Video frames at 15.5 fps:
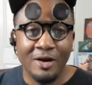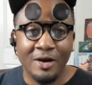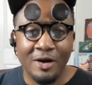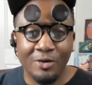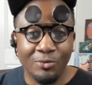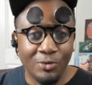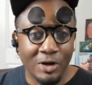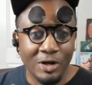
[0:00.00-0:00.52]

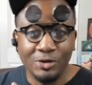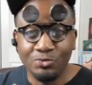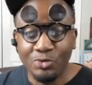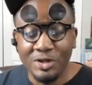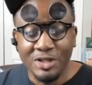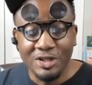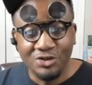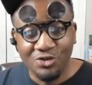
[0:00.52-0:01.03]
a
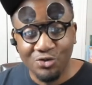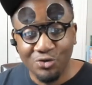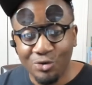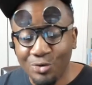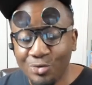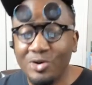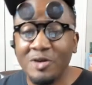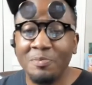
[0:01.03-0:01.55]
really
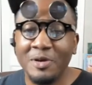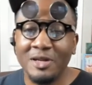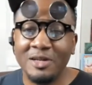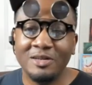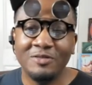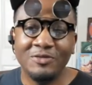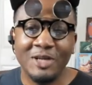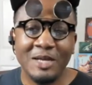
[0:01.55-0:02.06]
true
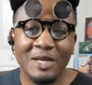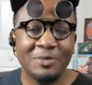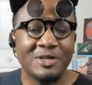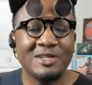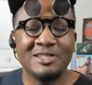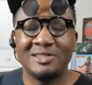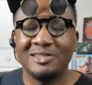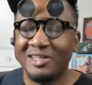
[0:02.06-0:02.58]
competitive deck,
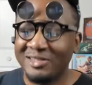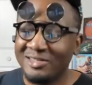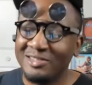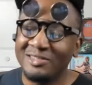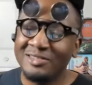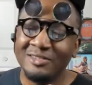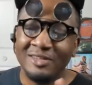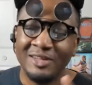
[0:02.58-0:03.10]
because
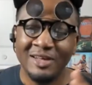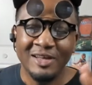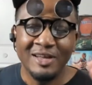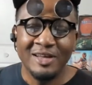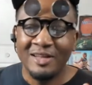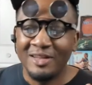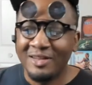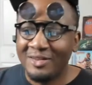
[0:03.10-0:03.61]
nothing
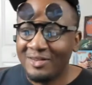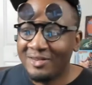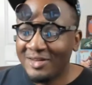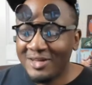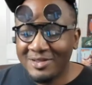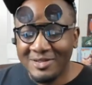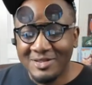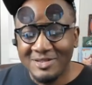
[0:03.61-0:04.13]

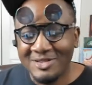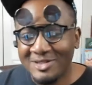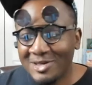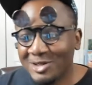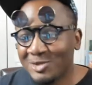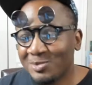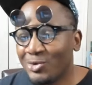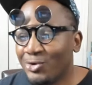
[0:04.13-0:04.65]

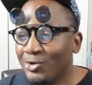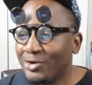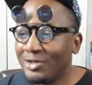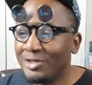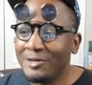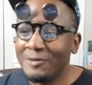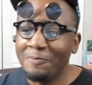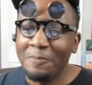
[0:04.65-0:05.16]
sucks more
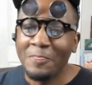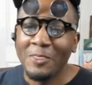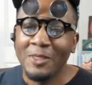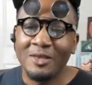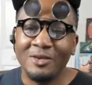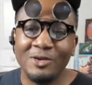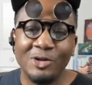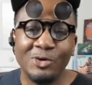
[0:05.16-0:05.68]
than,
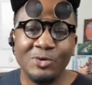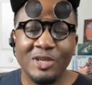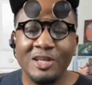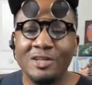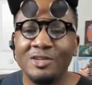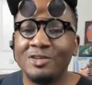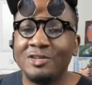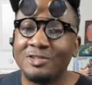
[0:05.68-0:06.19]
you know,
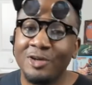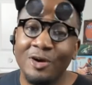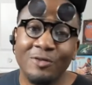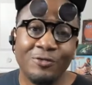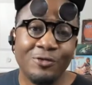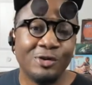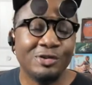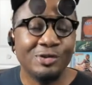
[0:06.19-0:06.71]
getting your turn
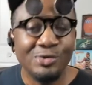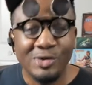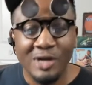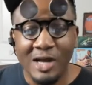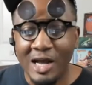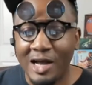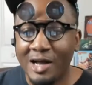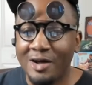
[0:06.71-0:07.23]
4
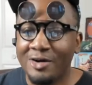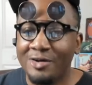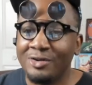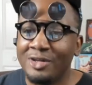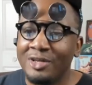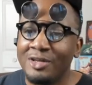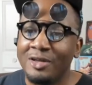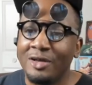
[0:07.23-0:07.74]
Lukka
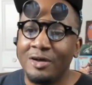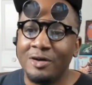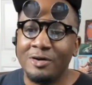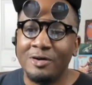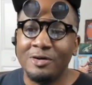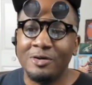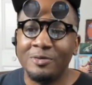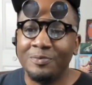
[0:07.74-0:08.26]

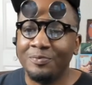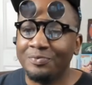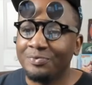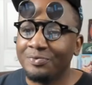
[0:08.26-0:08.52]
out,